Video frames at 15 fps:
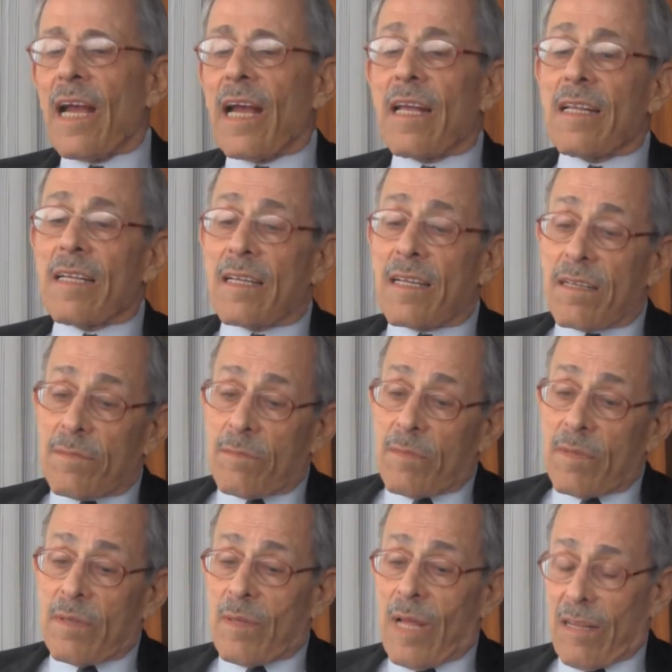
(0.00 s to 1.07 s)

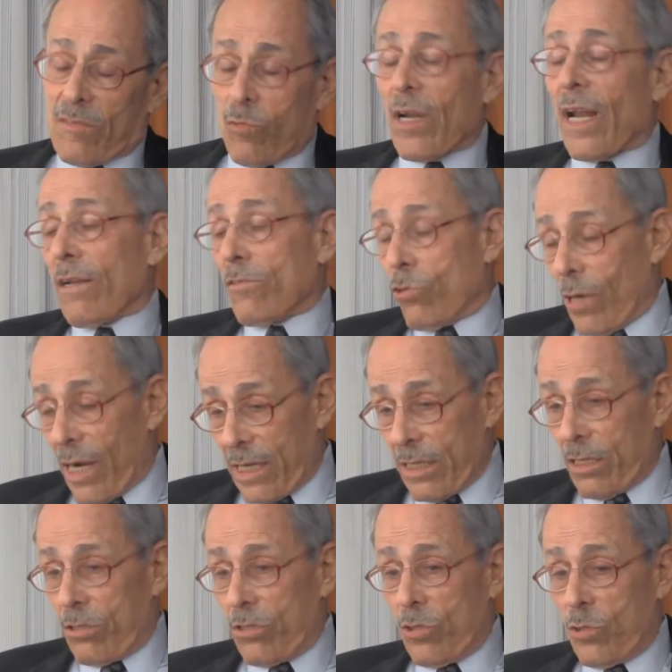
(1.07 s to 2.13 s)
And that's what I try
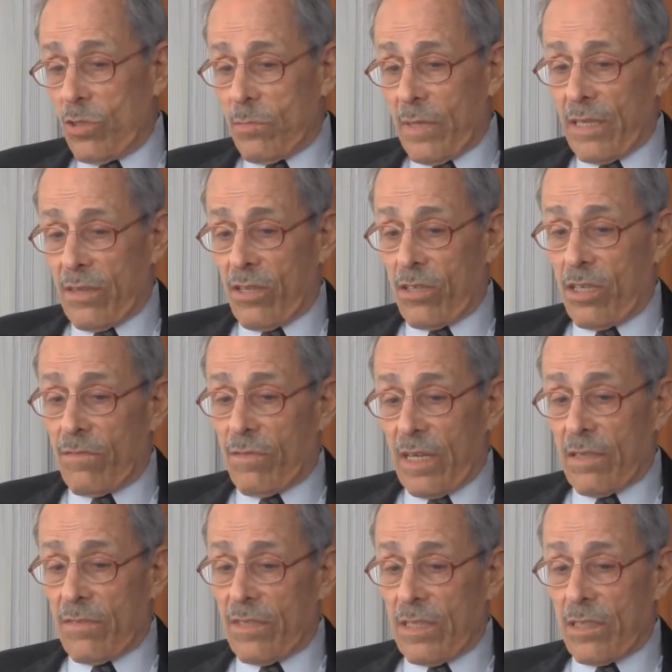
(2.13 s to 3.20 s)
to do in my
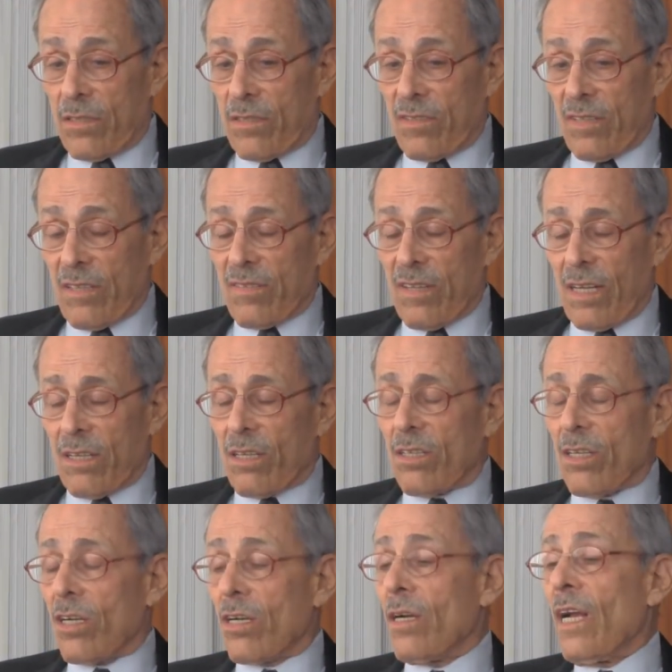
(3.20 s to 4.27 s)
35 years as
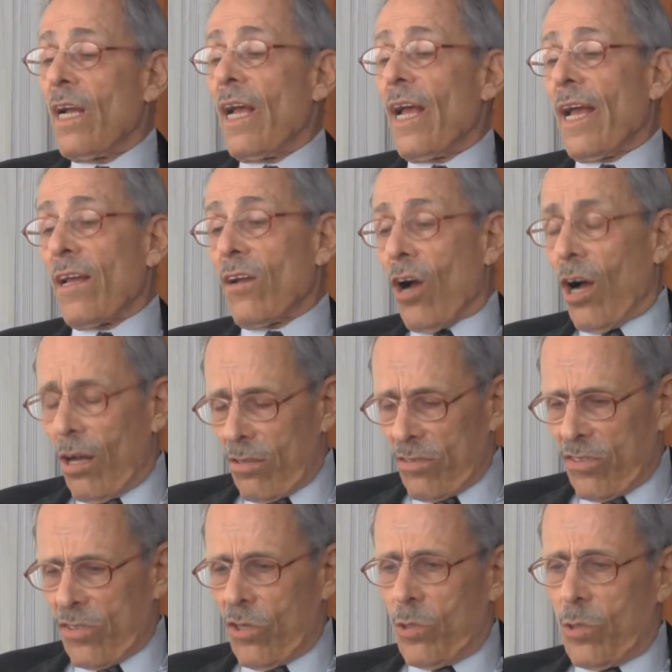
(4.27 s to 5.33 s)
editor, and
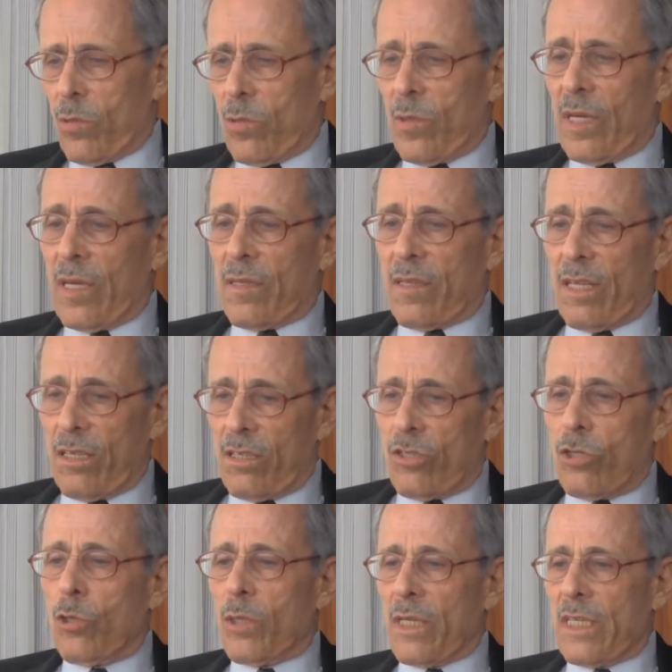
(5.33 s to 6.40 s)
also in the
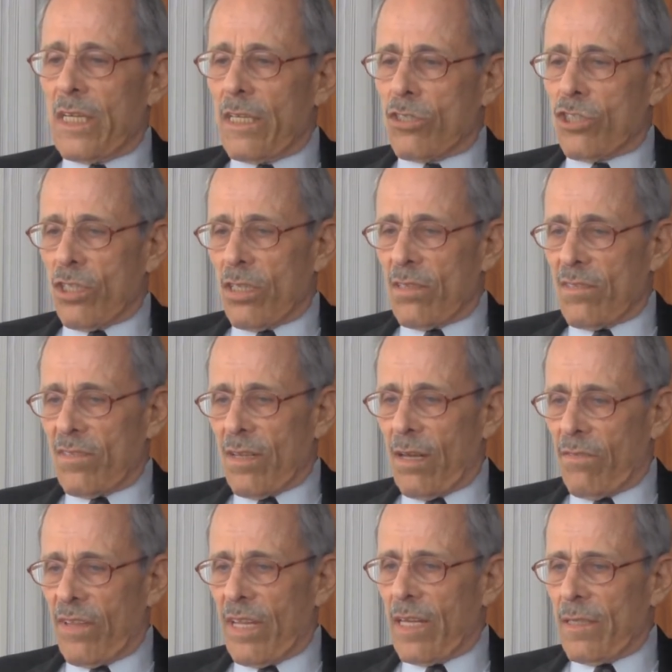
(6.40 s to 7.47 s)
2 editions
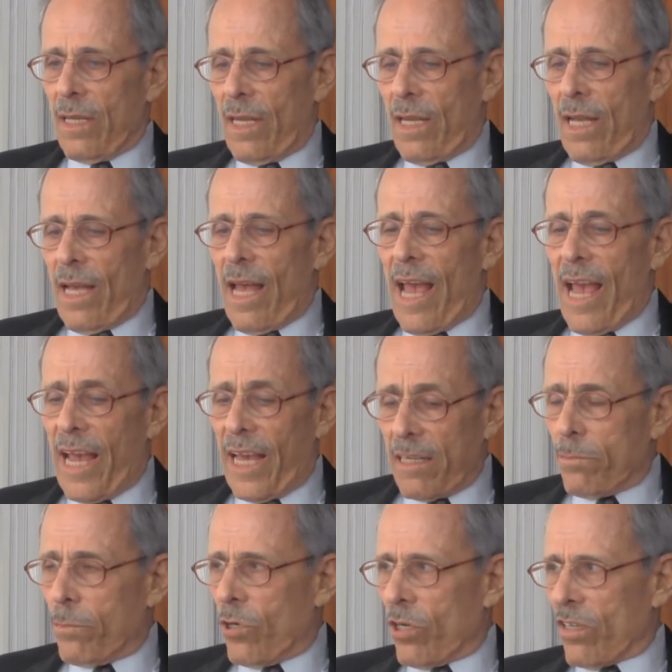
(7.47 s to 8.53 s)
of the
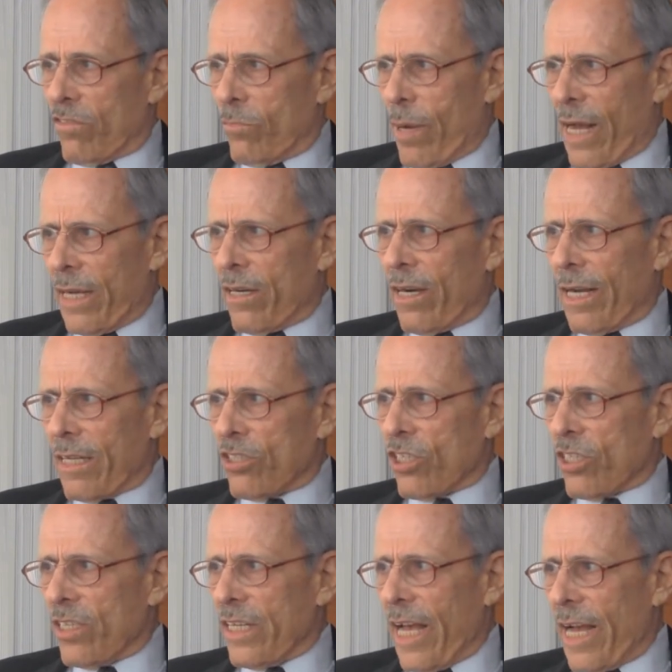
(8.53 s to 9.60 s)
Handbook of
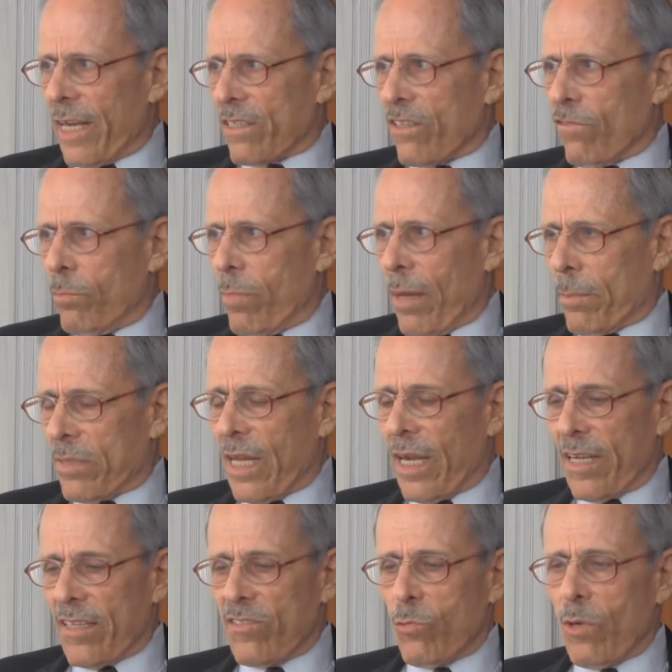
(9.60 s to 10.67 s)
Biologically Active
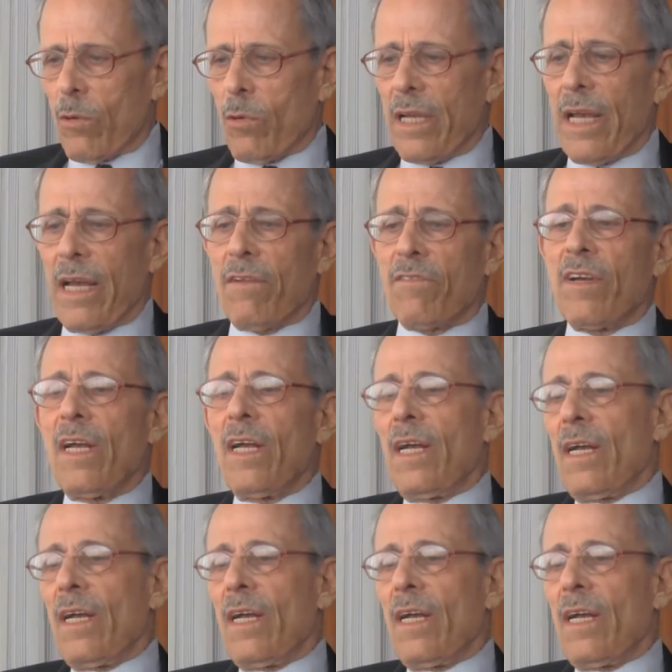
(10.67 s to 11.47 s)
Peptides, where we have